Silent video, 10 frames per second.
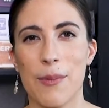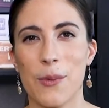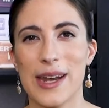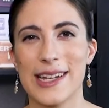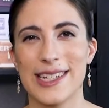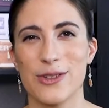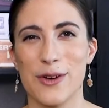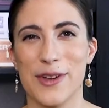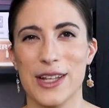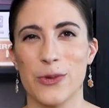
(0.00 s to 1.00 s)
but when it just sort
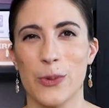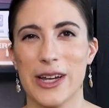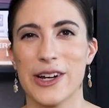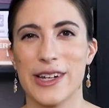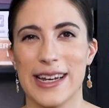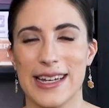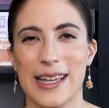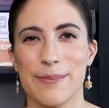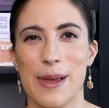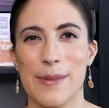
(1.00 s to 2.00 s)
of gets weird and
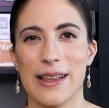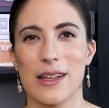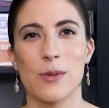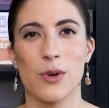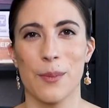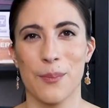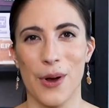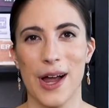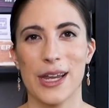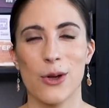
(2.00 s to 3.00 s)
maybe a little more
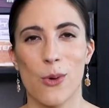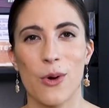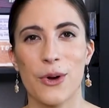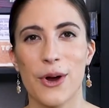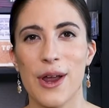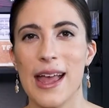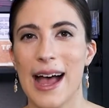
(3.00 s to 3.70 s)
body horror,